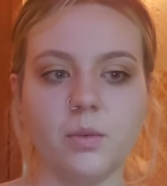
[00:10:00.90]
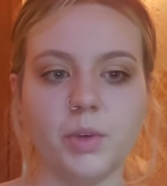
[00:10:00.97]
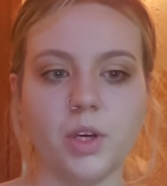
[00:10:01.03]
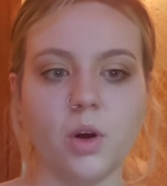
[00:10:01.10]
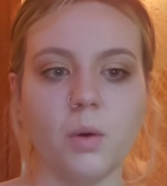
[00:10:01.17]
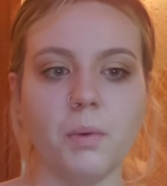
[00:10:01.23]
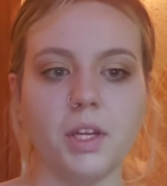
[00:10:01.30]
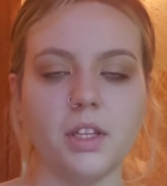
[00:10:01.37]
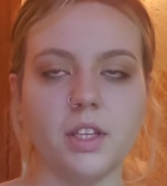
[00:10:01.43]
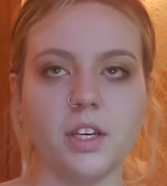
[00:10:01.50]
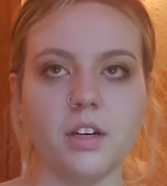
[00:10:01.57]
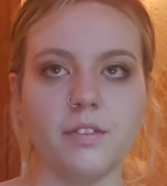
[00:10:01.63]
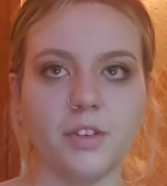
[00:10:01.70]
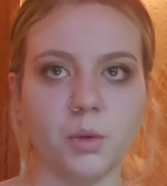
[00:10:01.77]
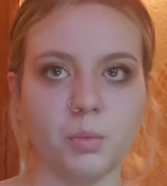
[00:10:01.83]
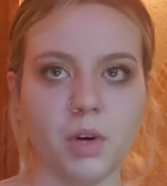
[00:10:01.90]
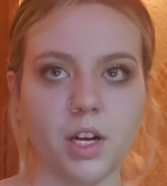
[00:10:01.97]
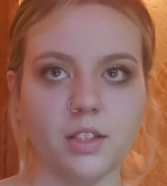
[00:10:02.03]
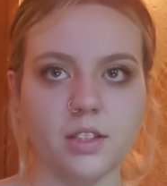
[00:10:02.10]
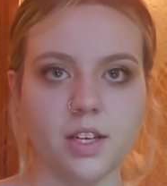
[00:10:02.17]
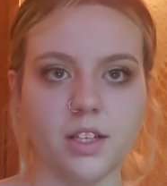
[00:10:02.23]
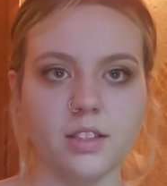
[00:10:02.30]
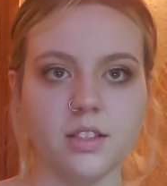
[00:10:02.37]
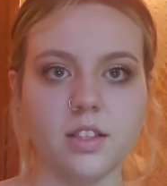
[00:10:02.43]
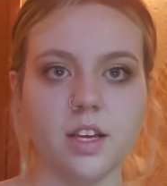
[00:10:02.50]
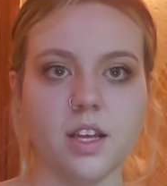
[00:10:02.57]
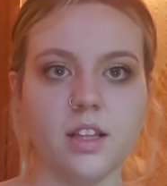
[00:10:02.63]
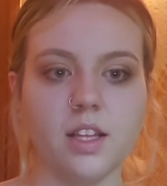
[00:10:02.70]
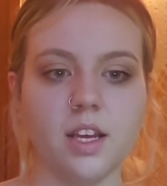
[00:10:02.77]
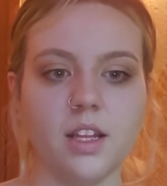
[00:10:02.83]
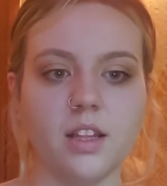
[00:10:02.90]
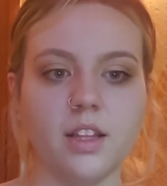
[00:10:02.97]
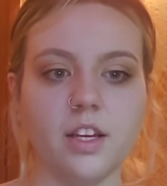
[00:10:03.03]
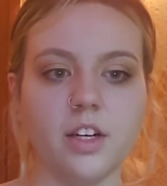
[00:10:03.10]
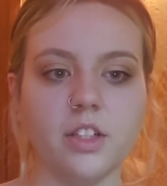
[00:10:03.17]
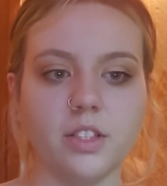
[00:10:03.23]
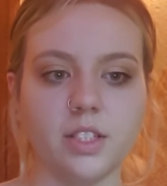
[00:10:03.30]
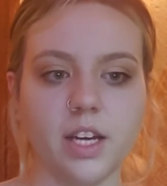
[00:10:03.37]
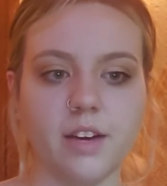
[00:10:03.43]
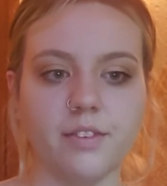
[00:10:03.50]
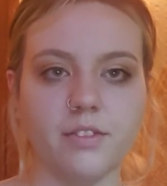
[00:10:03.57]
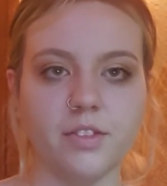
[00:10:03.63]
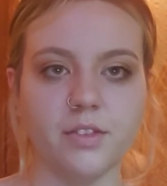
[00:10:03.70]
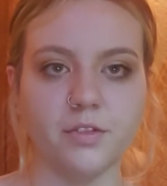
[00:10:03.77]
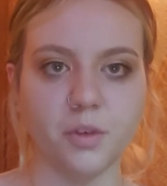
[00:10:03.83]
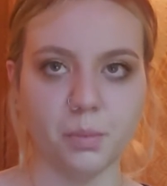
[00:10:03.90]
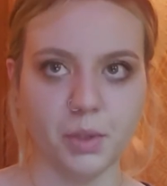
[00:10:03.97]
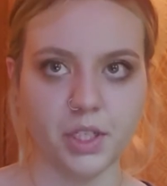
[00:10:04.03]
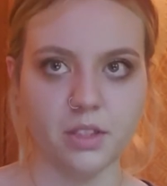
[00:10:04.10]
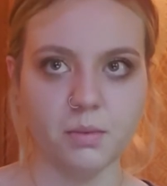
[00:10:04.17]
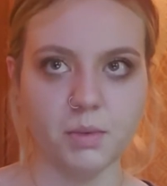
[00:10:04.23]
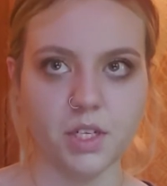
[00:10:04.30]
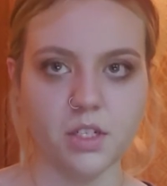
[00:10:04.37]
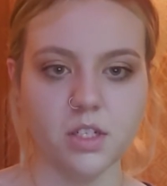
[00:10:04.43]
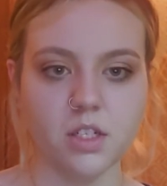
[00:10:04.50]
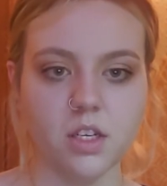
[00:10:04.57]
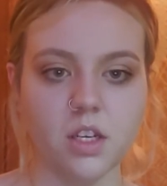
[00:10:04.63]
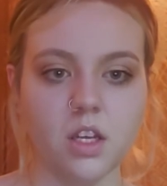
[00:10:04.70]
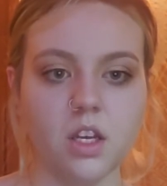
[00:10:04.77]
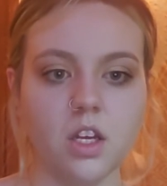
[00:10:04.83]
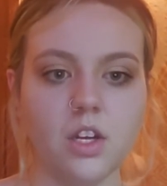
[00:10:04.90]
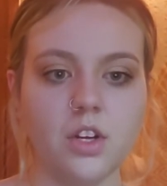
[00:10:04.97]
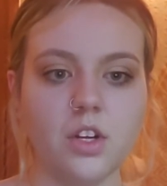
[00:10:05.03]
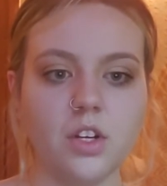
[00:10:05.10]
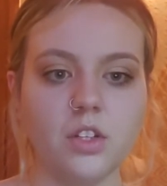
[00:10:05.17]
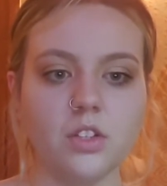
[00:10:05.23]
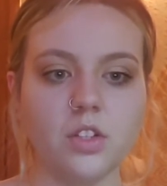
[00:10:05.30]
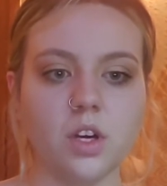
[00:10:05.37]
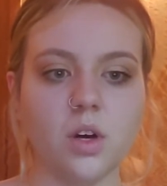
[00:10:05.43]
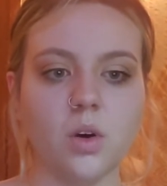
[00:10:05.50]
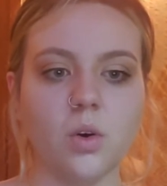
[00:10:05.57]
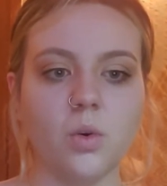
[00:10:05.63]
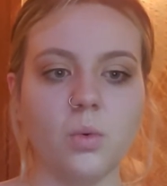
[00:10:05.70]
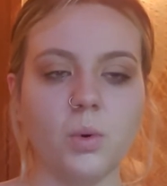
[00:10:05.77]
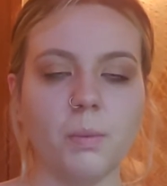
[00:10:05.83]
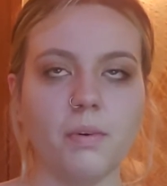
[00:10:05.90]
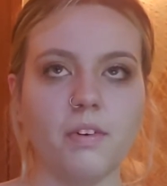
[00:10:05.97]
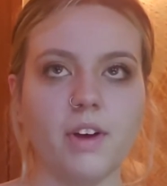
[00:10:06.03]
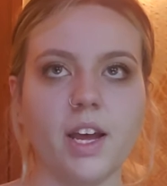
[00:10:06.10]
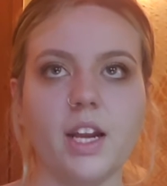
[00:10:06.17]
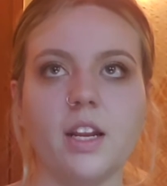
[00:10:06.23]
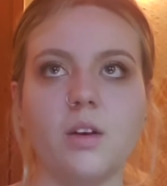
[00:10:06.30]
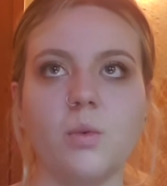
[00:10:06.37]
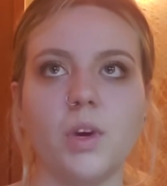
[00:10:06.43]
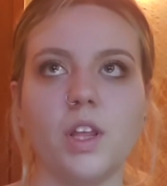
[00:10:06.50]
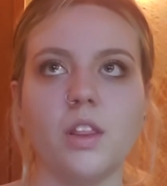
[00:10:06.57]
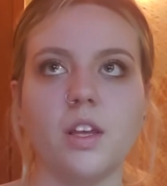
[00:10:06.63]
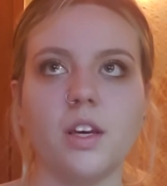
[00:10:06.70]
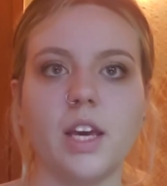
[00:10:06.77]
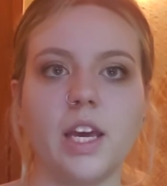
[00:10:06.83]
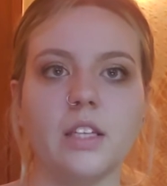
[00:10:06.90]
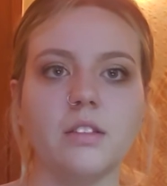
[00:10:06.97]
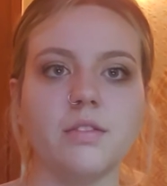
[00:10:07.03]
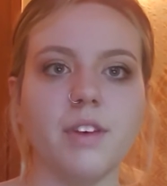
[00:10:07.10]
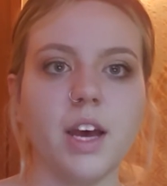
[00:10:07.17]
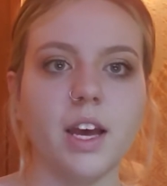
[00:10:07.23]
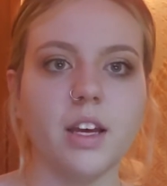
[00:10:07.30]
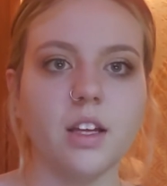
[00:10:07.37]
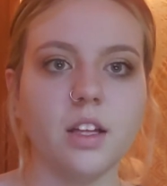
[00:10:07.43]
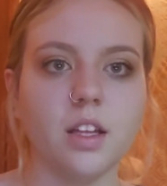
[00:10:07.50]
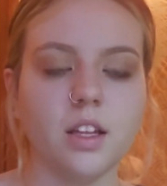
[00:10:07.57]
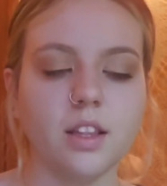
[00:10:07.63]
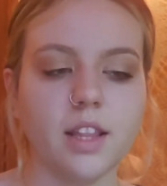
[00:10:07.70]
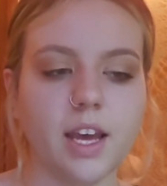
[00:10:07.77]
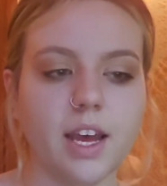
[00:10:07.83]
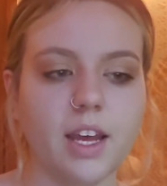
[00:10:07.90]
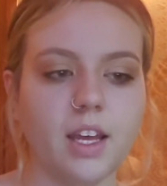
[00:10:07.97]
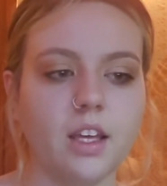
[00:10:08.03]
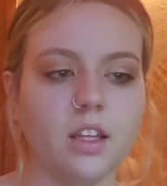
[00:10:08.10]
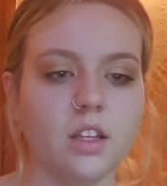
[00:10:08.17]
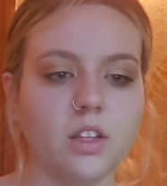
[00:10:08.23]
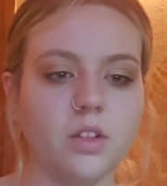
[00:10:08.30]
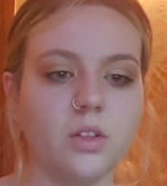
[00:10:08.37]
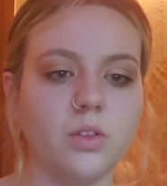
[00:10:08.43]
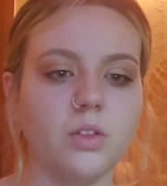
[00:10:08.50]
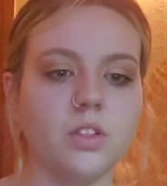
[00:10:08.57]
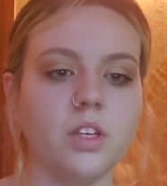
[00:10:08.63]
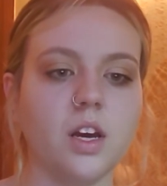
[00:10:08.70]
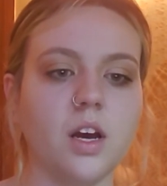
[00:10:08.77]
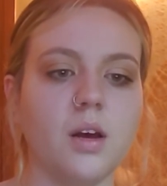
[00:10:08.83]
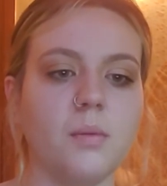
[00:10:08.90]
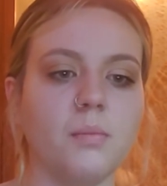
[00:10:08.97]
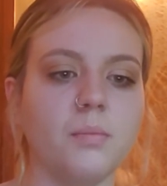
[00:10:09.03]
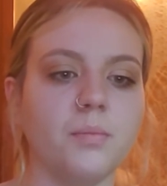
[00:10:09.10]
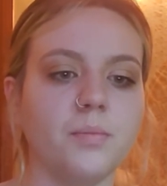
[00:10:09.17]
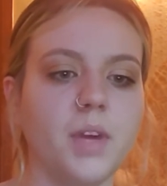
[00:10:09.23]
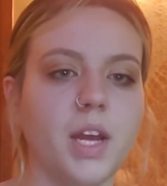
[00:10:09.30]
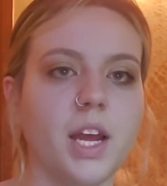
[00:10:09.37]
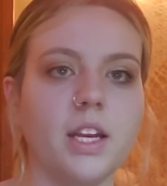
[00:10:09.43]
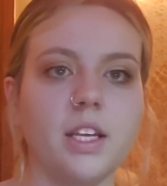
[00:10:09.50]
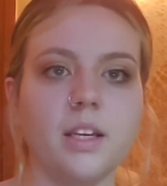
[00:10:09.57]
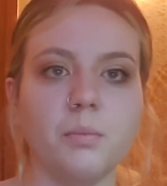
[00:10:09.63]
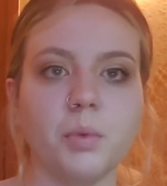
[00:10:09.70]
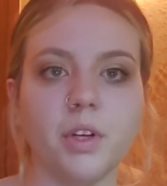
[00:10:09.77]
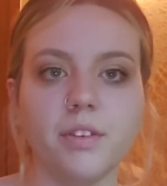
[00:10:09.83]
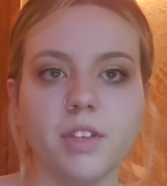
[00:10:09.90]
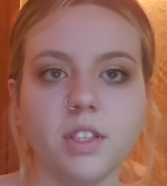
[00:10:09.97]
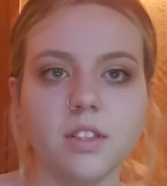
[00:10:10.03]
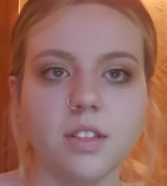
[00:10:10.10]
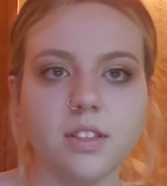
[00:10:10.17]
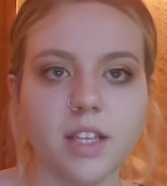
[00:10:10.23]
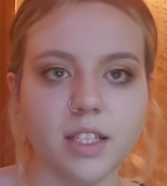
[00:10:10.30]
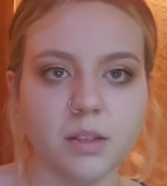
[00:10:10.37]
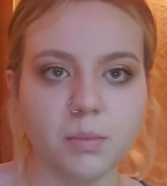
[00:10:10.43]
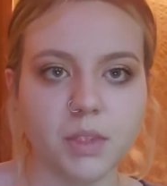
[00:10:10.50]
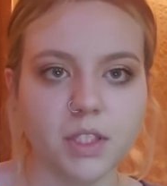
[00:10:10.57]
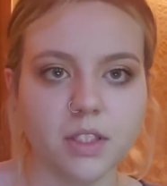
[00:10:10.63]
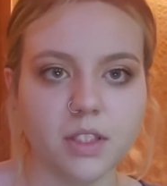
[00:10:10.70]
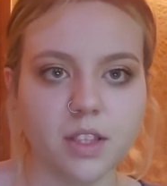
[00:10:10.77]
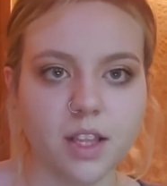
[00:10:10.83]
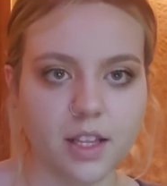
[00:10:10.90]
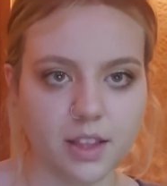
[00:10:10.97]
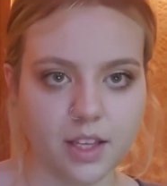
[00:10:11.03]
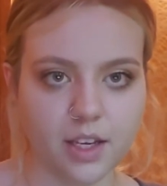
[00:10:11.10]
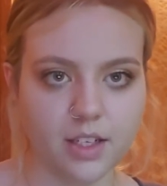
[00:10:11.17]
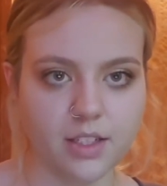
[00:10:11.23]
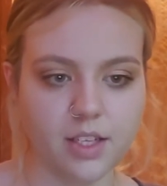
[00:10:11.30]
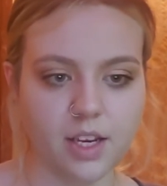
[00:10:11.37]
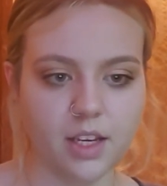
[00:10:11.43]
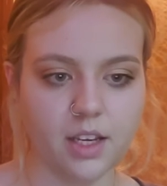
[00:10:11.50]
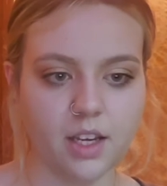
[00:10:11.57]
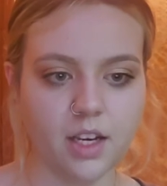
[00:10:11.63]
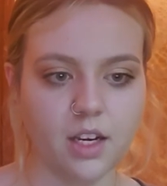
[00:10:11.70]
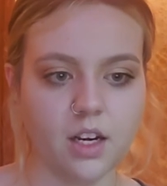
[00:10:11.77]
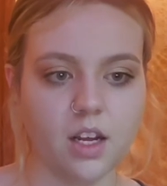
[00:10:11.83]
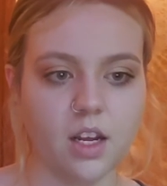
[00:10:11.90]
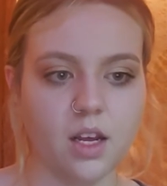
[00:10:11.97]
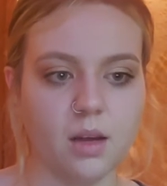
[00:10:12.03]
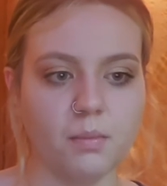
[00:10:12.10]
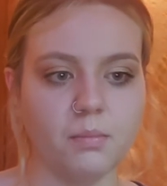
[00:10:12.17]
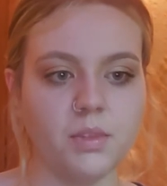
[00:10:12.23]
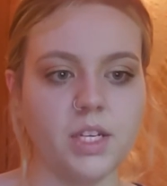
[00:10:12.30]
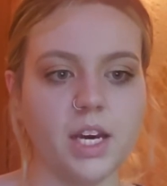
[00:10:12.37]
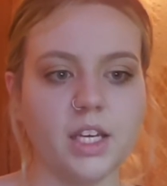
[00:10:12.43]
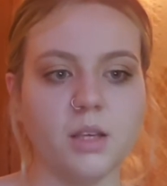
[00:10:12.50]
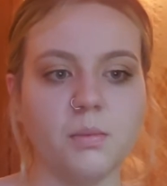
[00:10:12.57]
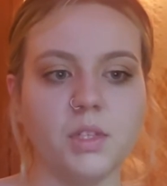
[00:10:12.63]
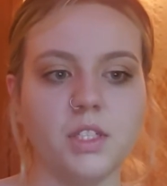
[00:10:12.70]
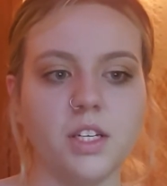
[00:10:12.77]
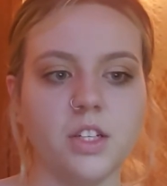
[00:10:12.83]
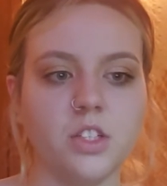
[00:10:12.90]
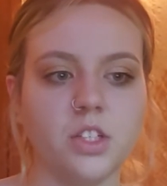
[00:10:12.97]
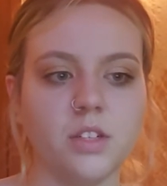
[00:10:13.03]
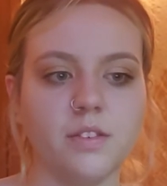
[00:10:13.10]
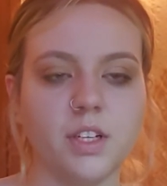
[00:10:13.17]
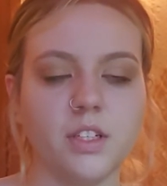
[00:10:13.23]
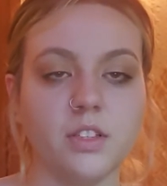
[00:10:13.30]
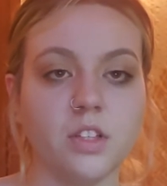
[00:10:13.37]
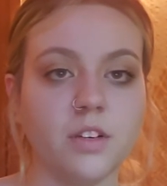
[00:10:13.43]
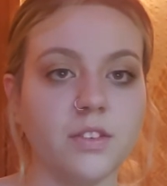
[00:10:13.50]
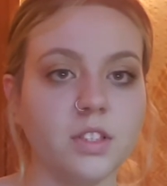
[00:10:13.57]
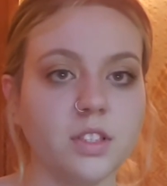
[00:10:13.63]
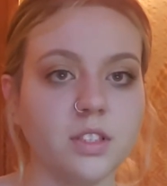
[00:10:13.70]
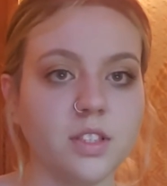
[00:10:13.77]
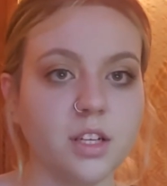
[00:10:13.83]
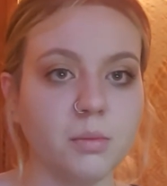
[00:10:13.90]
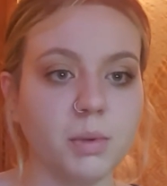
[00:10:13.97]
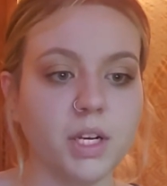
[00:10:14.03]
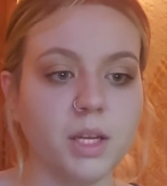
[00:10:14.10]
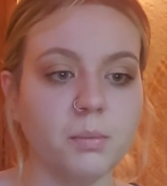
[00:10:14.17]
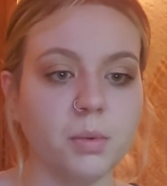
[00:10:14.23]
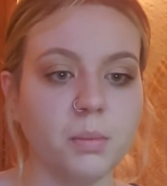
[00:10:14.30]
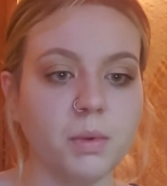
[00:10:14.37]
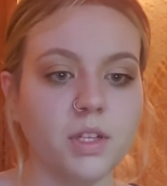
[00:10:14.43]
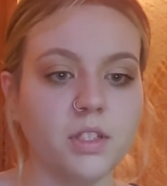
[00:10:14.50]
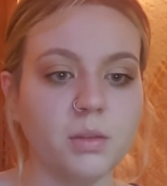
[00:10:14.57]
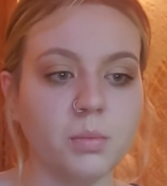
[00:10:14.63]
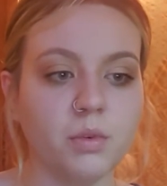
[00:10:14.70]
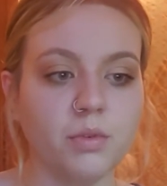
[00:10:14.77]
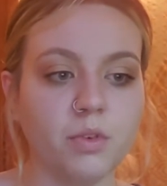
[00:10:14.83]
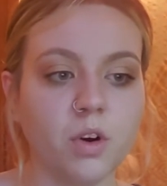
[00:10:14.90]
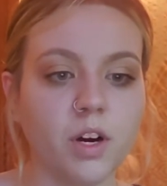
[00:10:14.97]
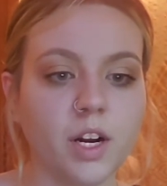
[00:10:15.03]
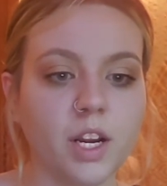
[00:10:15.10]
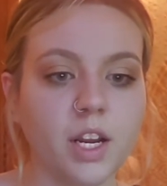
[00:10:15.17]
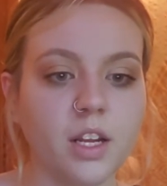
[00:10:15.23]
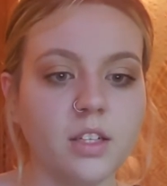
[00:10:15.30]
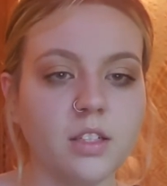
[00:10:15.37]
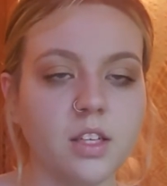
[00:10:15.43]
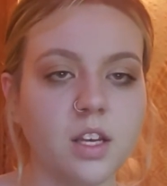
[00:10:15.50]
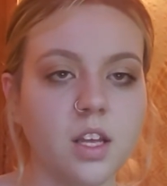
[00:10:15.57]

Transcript: we go about the interview process, and then they're staffed for placement. So we're provided with a case file that includes any previous assessments that they had taken, documentation of any services that have been implemented beforehand,